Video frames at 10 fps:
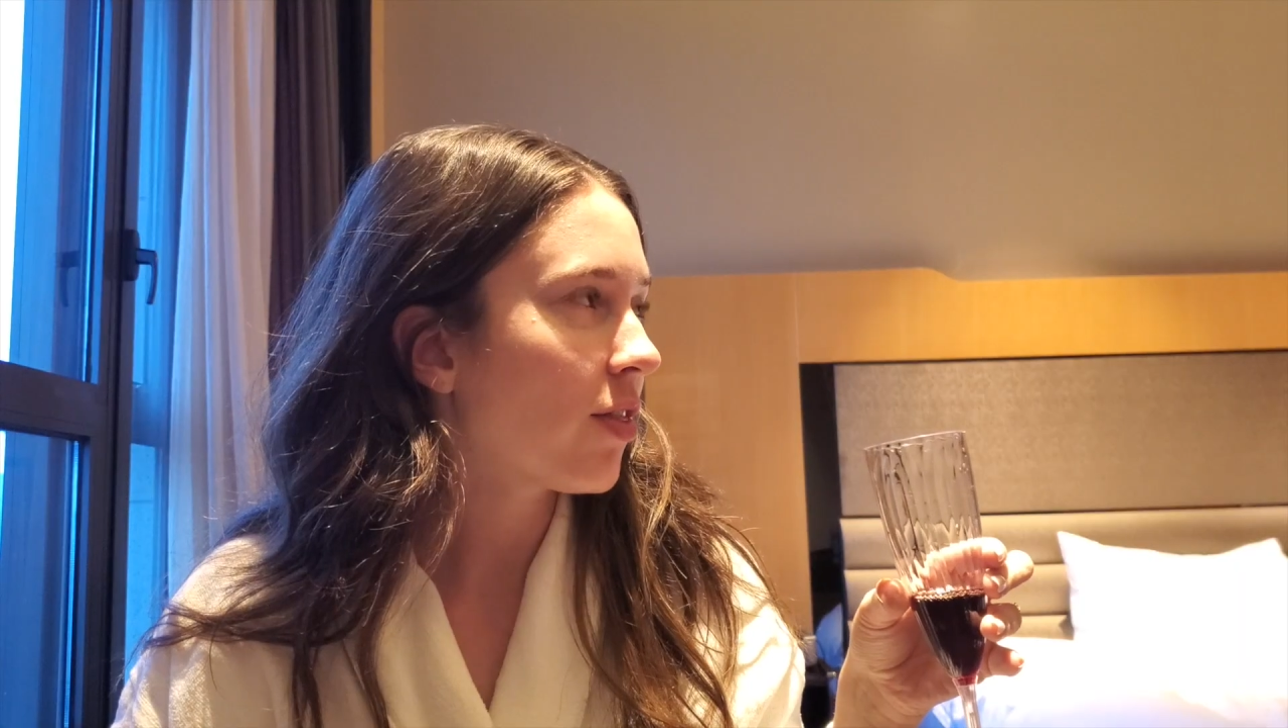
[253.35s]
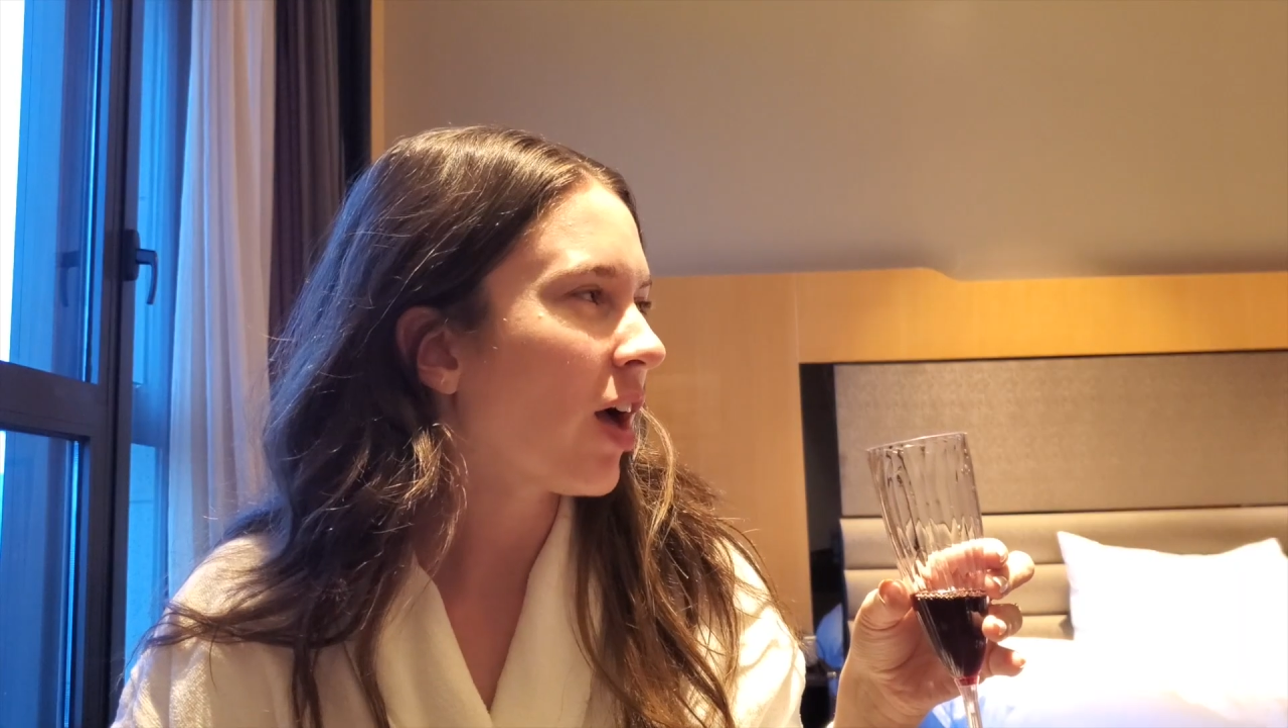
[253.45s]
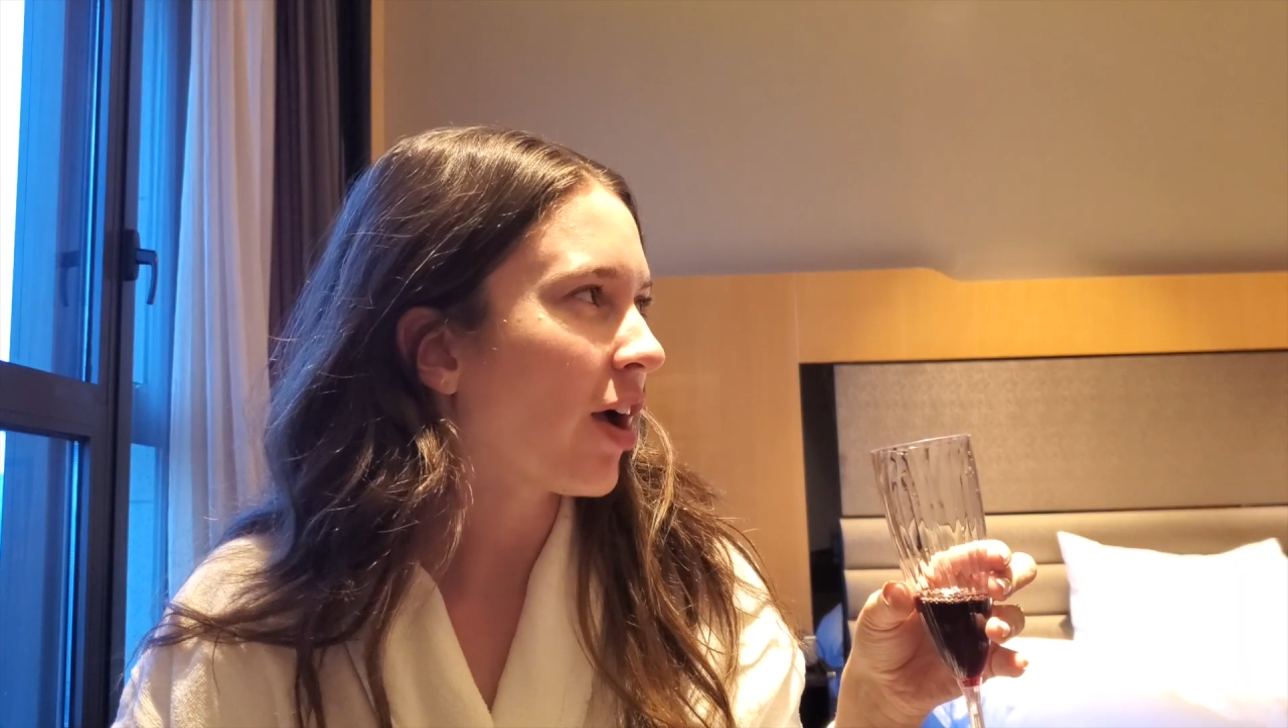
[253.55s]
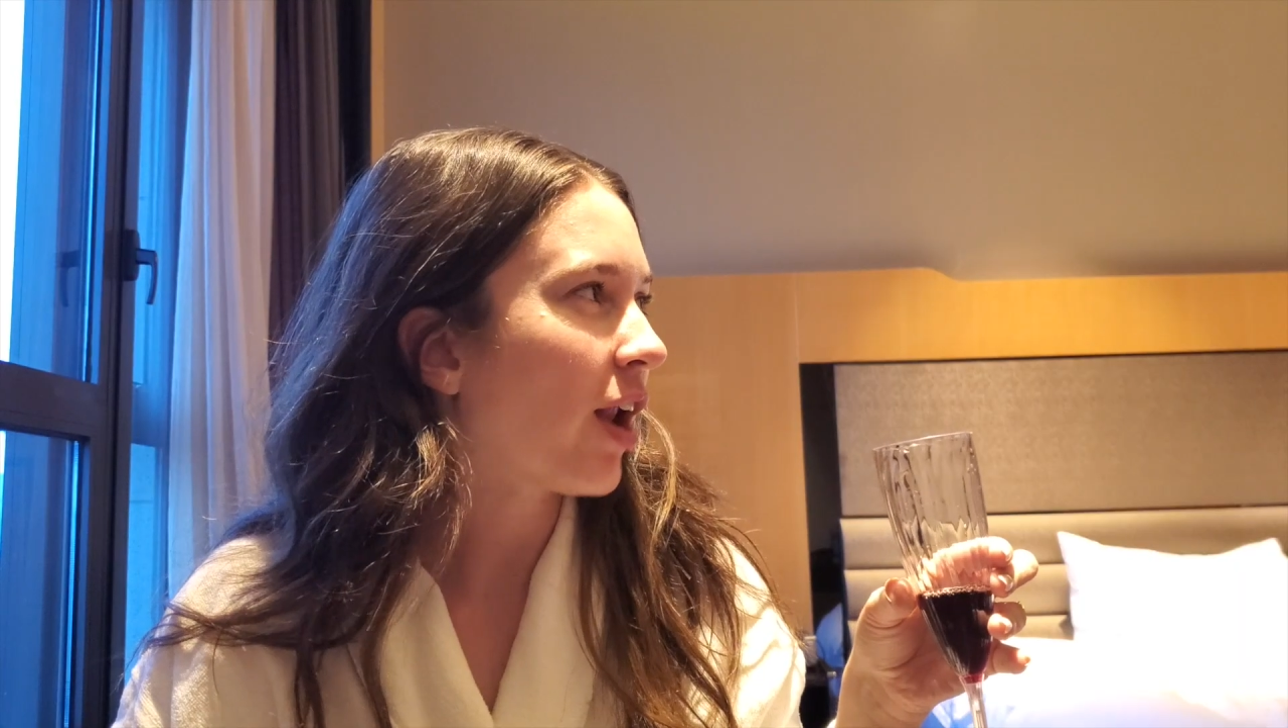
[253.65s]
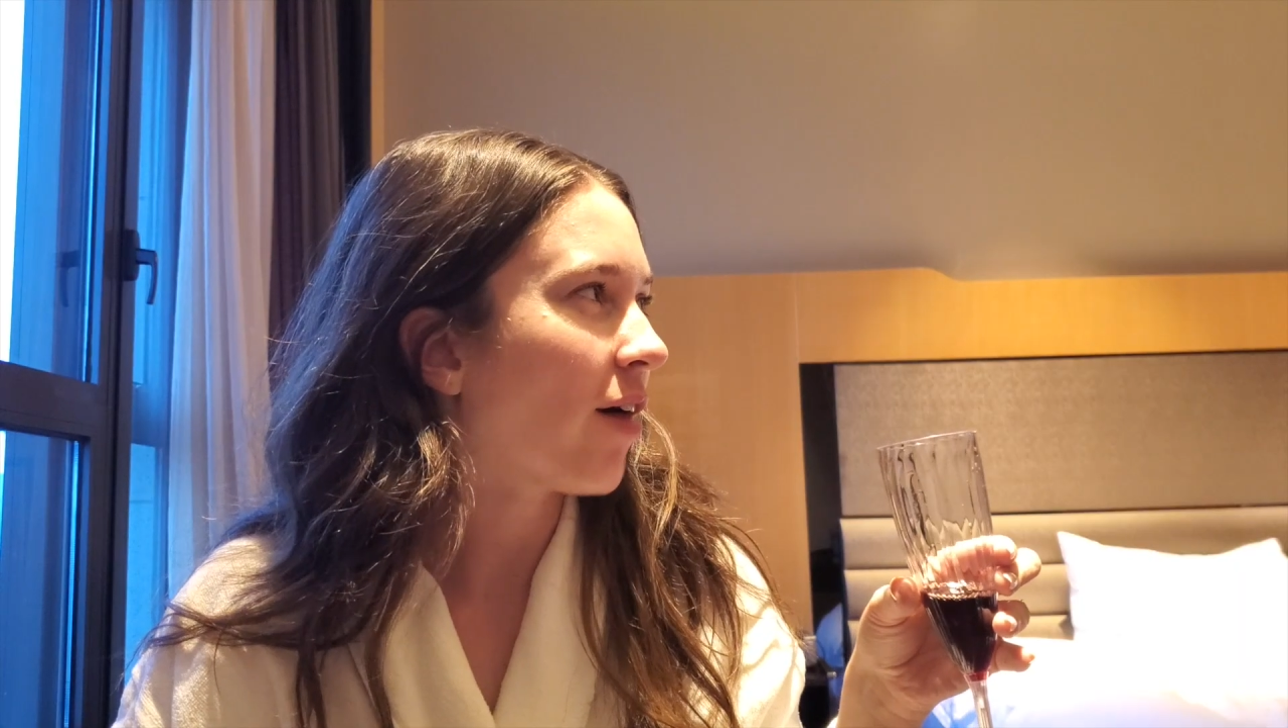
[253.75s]
I
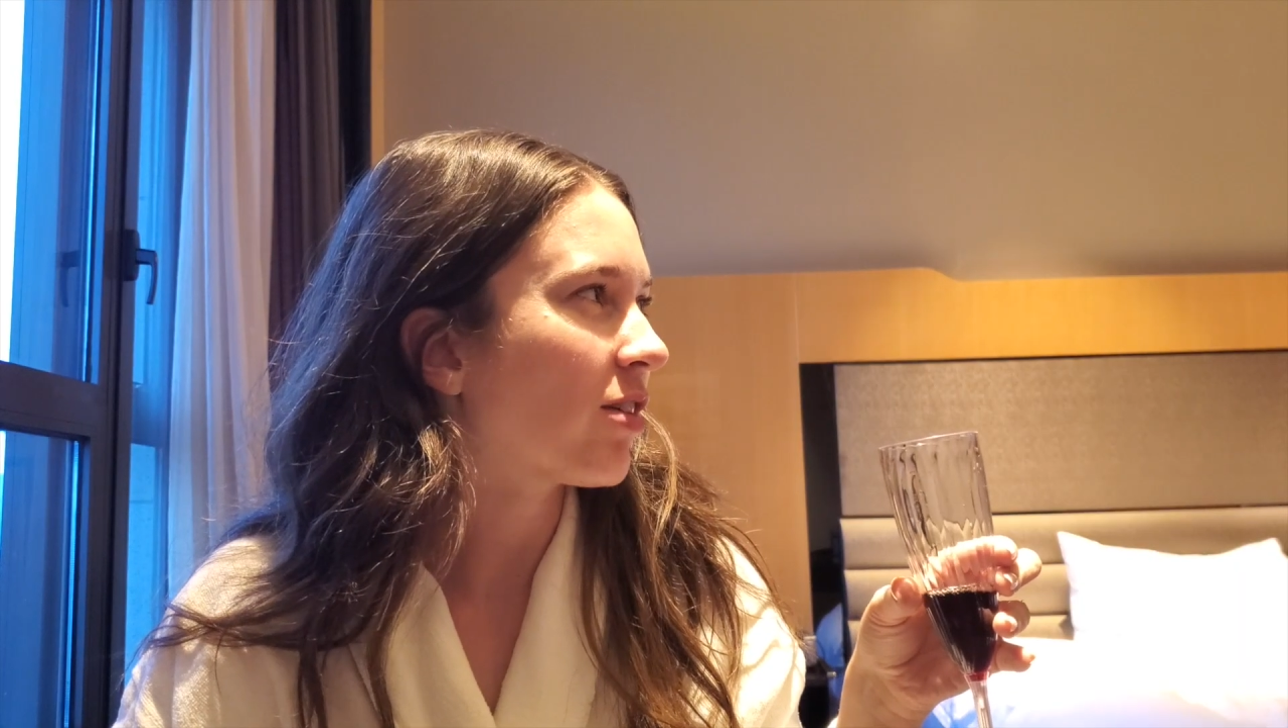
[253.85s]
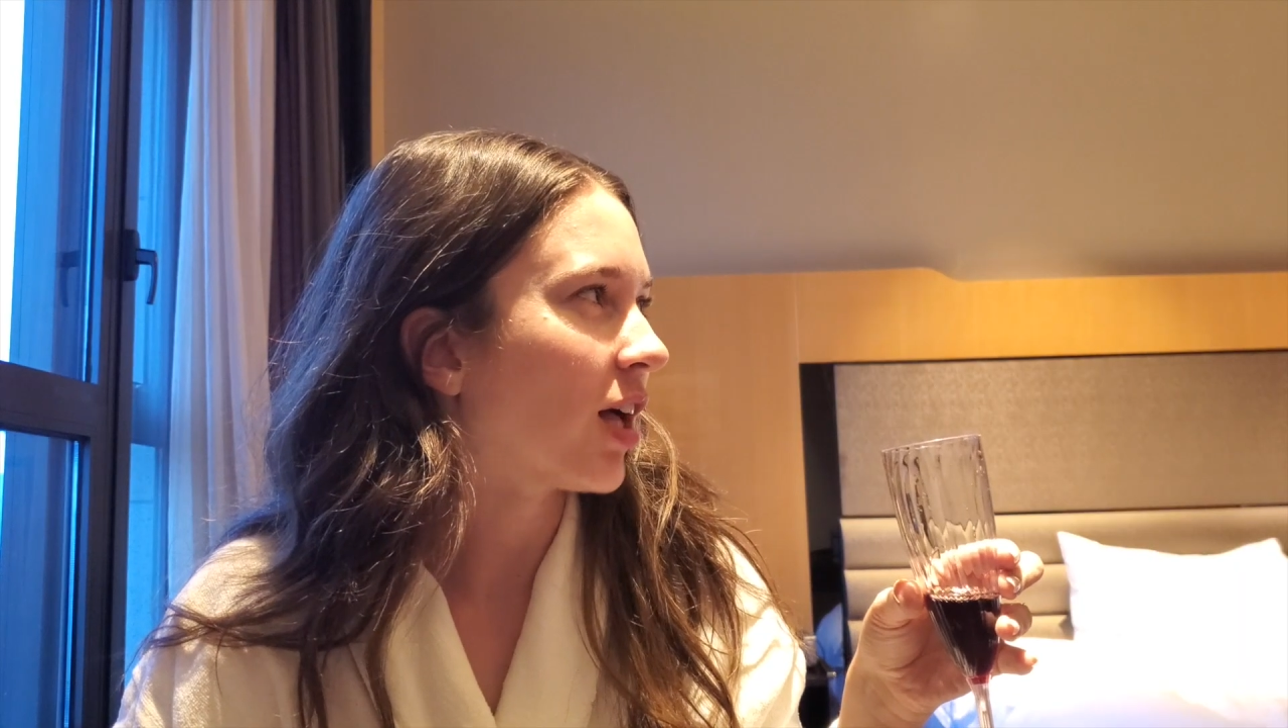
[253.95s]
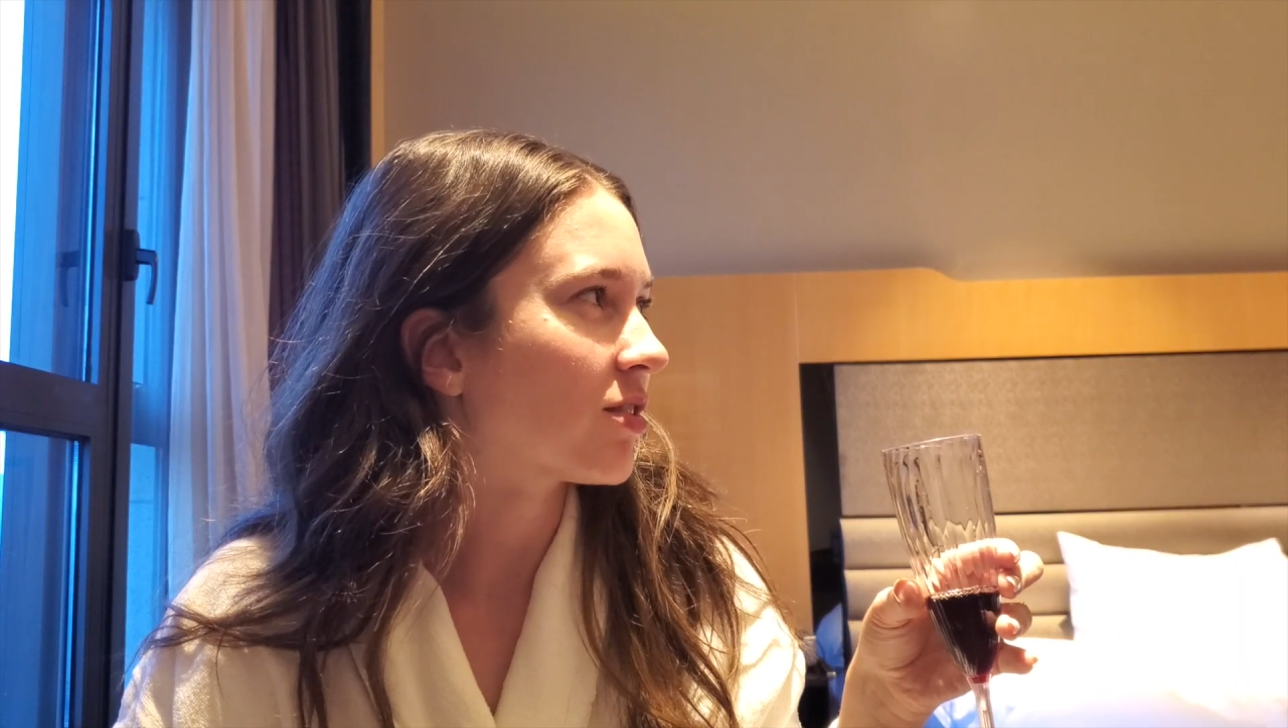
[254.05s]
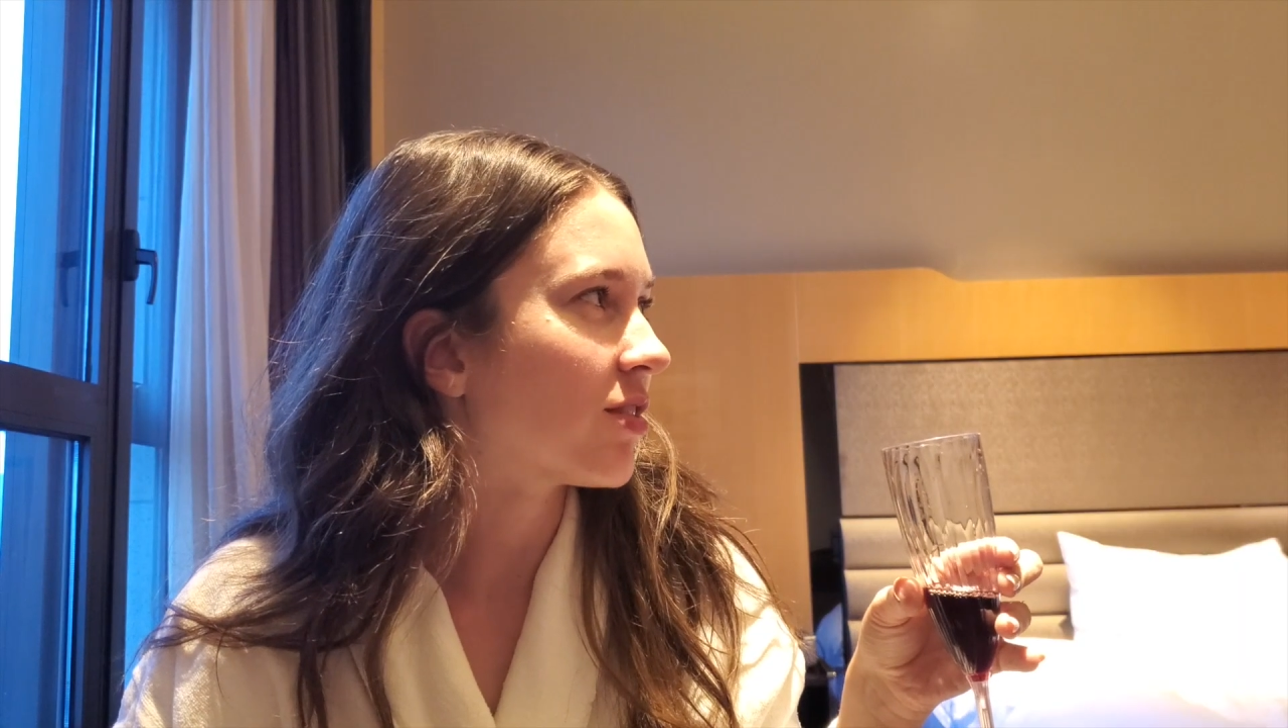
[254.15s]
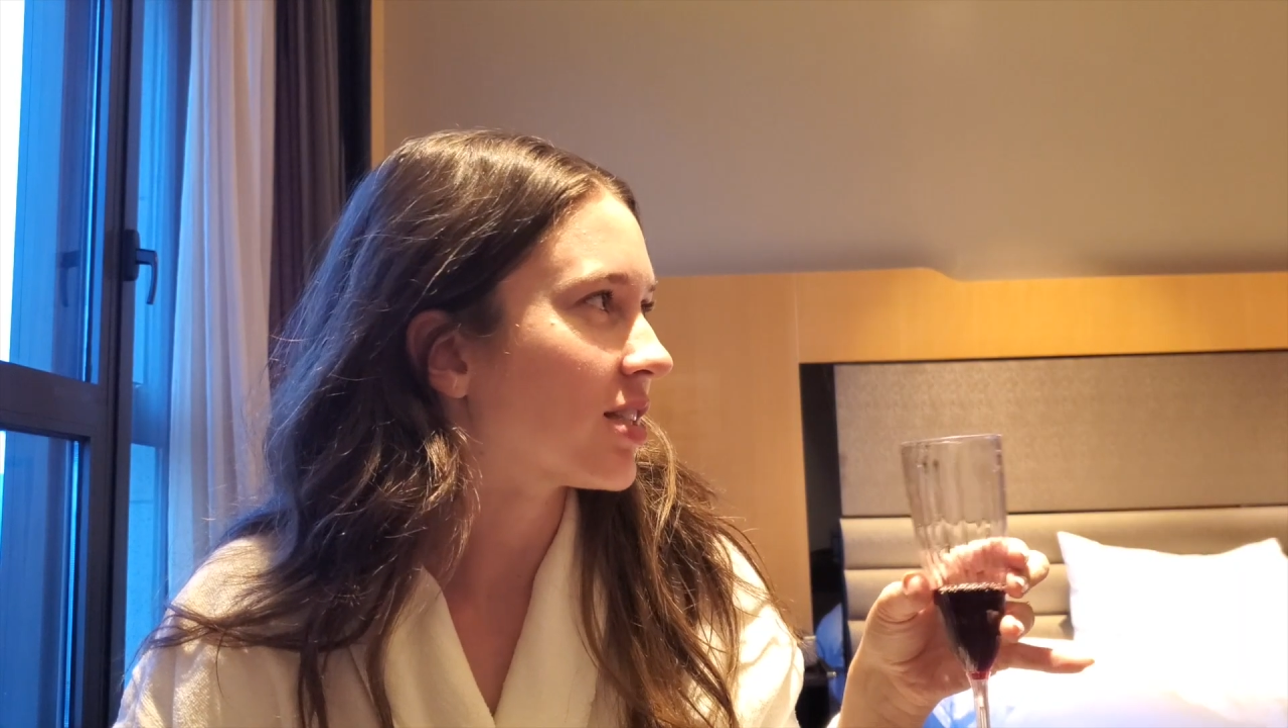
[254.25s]
think I could have a
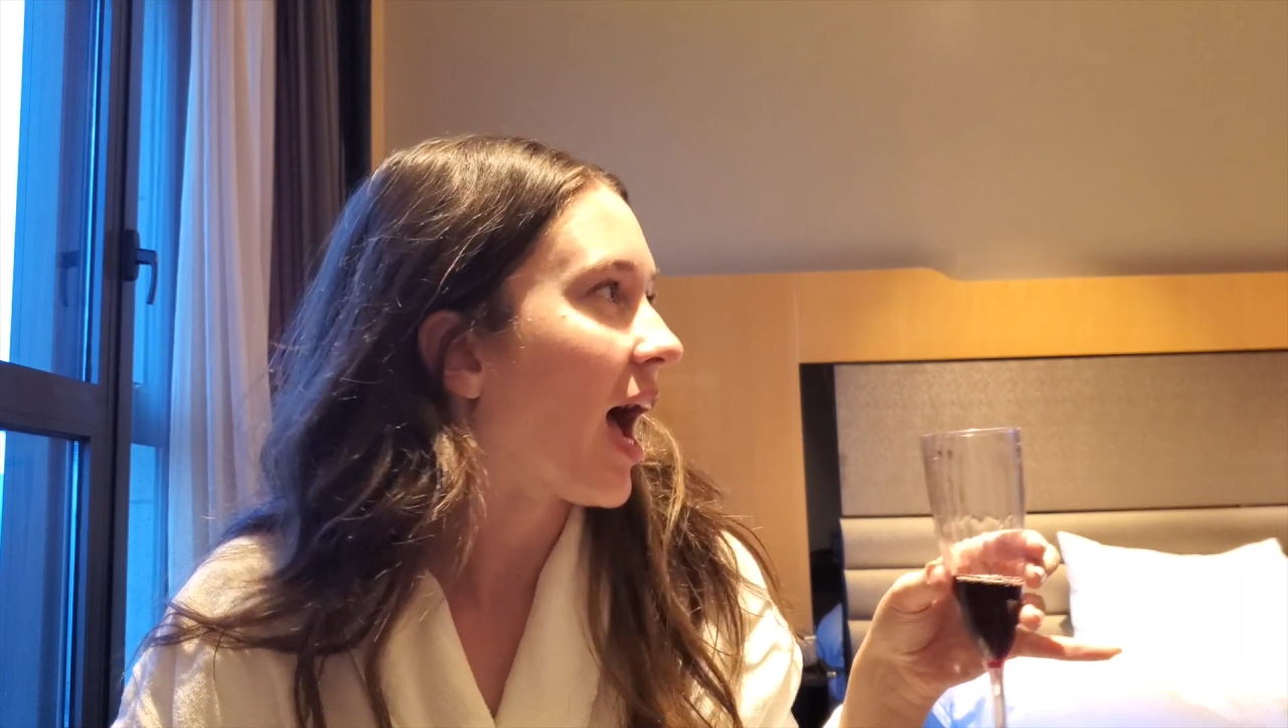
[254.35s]
glass of this